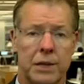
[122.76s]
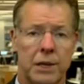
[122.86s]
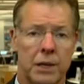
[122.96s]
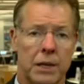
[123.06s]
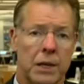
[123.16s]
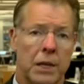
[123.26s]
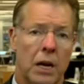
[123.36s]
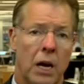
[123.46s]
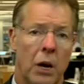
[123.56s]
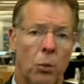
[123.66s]
here.
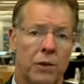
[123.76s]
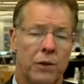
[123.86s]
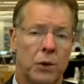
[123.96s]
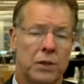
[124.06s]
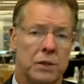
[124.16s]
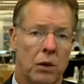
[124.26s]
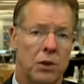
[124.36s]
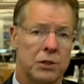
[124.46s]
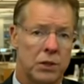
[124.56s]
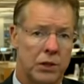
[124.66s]
Uh, we're focused
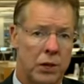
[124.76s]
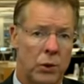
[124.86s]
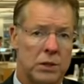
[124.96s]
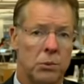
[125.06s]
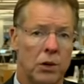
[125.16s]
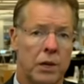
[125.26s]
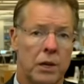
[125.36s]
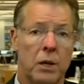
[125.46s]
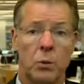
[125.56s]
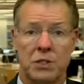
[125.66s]
largely on the U.S. market.
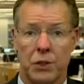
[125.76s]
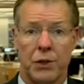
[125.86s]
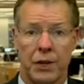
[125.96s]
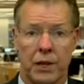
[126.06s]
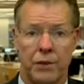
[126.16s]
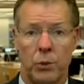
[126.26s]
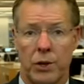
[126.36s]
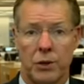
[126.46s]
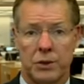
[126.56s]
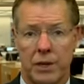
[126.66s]
We still think, if you want
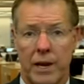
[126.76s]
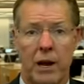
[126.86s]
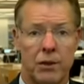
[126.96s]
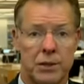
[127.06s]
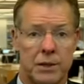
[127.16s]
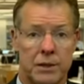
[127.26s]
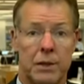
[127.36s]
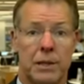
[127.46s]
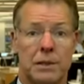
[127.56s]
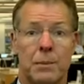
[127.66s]
to use an analogy, it's the,
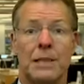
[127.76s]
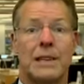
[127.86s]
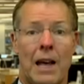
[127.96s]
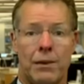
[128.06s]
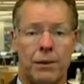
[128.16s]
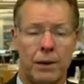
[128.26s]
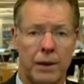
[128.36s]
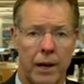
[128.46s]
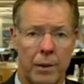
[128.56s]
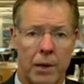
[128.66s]
it's the best athlete in
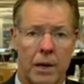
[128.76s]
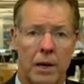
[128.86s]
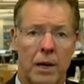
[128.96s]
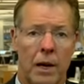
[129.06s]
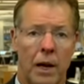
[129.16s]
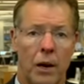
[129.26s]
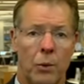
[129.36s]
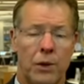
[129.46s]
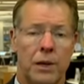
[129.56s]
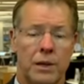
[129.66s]
the game. Mm-hmm. Uh,
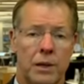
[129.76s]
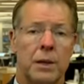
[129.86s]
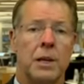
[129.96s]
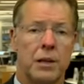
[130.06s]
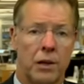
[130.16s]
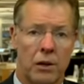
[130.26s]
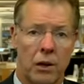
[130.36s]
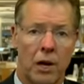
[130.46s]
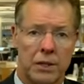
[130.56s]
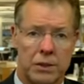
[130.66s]
we think the, the
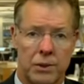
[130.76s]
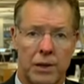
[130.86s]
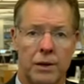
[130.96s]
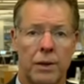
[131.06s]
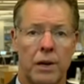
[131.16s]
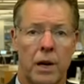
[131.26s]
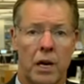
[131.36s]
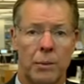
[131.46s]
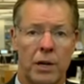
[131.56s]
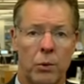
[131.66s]
underlying strength of the
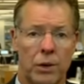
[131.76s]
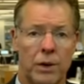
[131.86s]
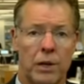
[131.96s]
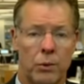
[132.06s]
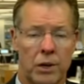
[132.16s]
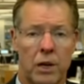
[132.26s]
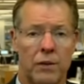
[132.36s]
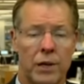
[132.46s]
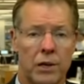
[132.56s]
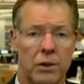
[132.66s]
economy, we think the
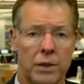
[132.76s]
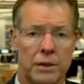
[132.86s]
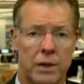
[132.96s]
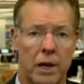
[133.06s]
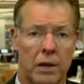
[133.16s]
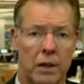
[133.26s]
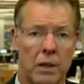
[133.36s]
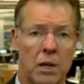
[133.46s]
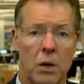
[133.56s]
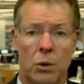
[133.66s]
recovery in the earnings cycle,
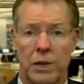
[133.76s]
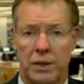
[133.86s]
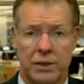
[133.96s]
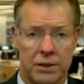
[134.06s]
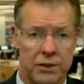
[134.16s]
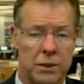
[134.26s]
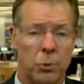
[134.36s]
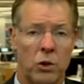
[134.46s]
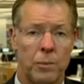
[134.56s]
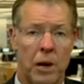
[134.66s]
we think the still
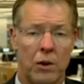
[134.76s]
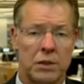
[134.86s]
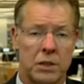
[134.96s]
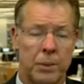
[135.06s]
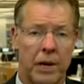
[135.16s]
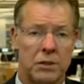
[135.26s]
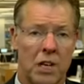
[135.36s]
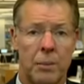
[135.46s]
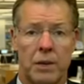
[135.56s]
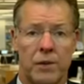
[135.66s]
supportive policy
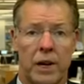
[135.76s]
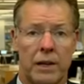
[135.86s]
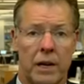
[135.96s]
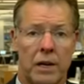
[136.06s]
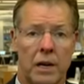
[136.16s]
backdrop and the fact that